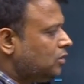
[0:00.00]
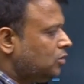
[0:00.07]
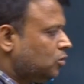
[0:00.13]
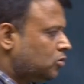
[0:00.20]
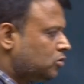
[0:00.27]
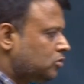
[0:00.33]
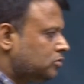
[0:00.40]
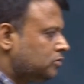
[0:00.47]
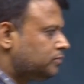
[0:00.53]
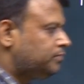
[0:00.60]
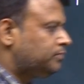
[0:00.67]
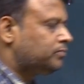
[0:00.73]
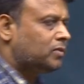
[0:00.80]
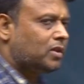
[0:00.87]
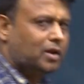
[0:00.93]
node.
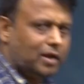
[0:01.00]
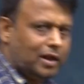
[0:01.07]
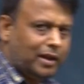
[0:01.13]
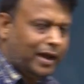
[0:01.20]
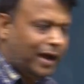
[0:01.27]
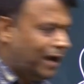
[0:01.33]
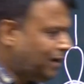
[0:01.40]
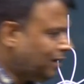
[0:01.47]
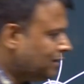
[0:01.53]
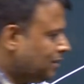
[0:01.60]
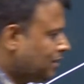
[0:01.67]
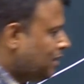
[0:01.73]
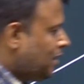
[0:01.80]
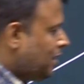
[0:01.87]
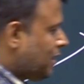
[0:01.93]
Clear?
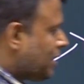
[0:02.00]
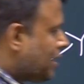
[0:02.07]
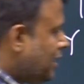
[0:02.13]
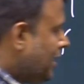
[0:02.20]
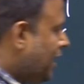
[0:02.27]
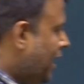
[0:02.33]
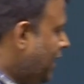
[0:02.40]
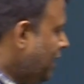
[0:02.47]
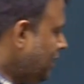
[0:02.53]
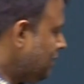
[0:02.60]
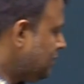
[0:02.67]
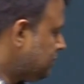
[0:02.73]
Clear?